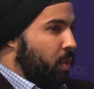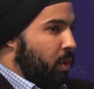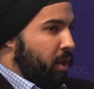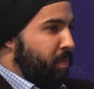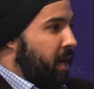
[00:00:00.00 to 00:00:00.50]

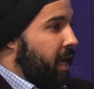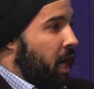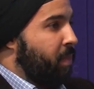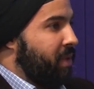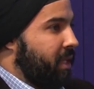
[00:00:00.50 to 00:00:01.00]
or
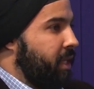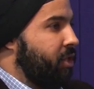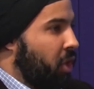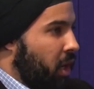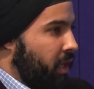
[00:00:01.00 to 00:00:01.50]
myopically
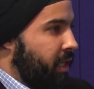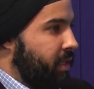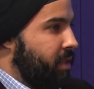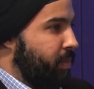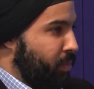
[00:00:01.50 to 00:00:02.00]

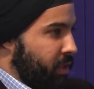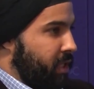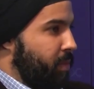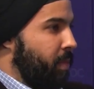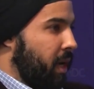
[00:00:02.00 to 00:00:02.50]
targets
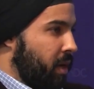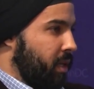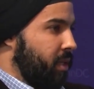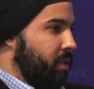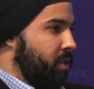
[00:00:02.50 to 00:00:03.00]
Muslim
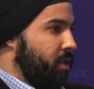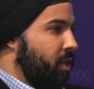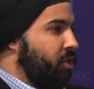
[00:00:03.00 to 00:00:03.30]
Americans.